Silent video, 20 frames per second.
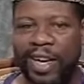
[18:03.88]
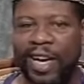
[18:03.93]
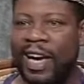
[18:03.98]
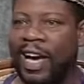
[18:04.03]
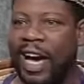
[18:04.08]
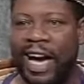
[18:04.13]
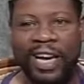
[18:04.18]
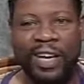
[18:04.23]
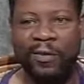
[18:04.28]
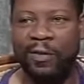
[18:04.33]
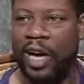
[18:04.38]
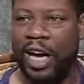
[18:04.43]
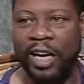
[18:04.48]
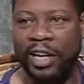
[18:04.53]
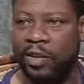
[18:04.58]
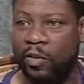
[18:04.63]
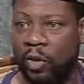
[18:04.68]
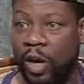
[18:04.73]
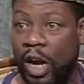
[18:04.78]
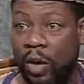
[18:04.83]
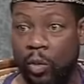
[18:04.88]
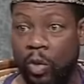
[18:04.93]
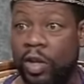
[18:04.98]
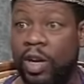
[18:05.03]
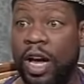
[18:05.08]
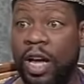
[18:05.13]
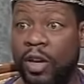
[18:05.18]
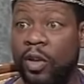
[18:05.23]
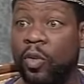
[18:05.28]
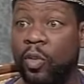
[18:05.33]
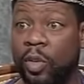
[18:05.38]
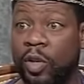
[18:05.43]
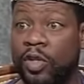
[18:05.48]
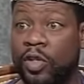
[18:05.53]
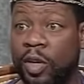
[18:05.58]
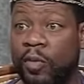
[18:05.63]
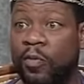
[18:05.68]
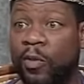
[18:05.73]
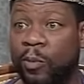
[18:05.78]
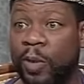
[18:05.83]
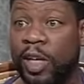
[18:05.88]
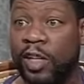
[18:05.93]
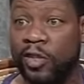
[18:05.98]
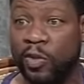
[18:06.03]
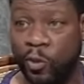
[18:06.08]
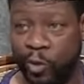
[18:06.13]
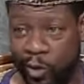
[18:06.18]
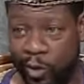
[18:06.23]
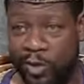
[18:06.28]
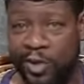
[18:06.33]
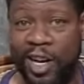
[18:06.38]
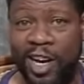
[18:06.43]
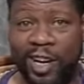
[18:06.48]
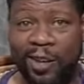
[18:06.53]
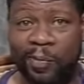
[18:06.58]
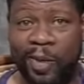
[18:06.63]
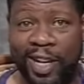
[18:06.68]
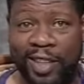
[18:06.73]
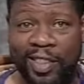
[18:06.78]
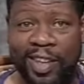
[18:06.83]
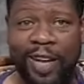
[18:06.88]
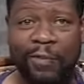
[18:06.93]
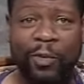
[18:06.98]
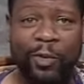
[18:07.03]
I would not know this information. We're going to talk about that.